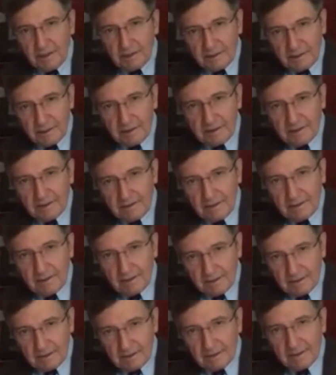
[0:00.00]
us,
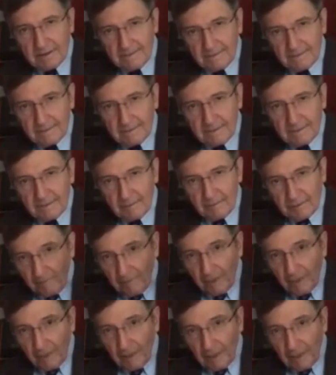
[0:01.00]
yes, with
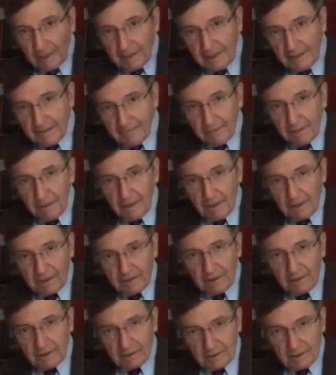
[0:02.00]
an idea
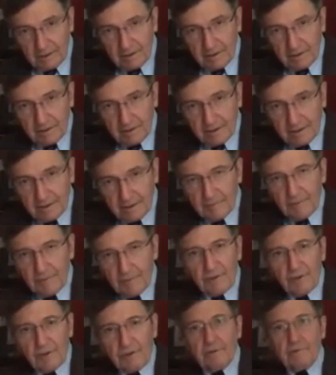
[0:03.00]
beyond us, we
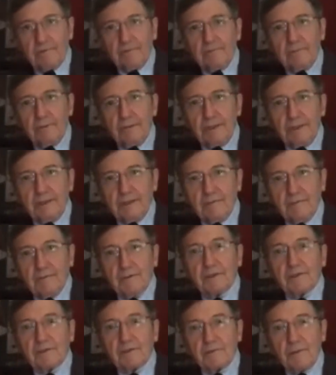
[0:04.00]
should
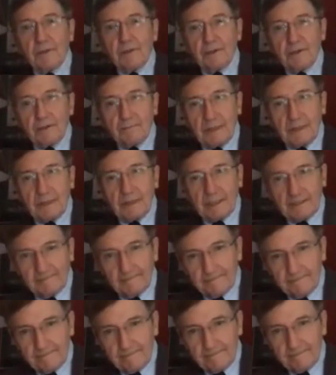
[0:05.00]
welcome that,
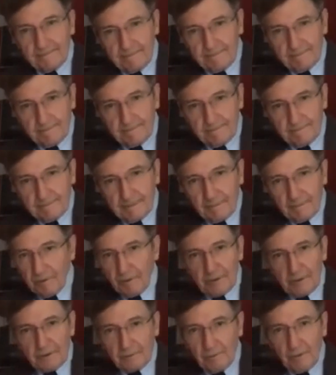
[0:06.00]

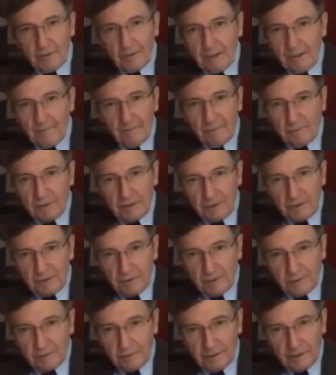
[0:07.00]
because whatever we
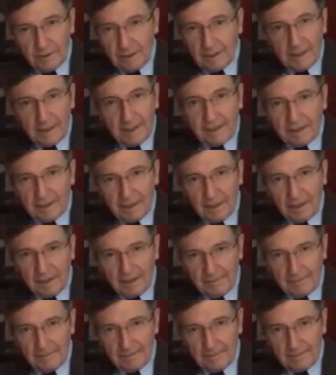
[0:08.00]
do at any
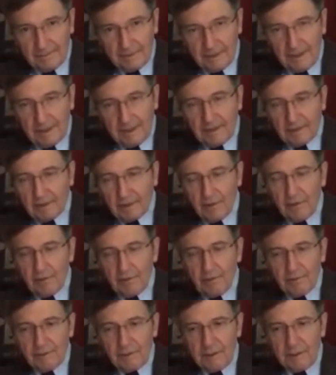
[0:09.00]
time is
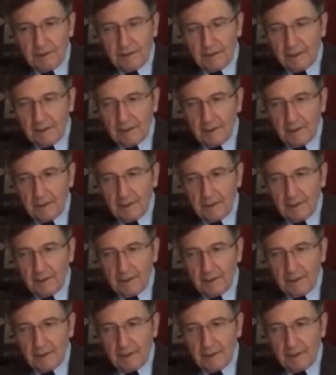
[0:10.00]
only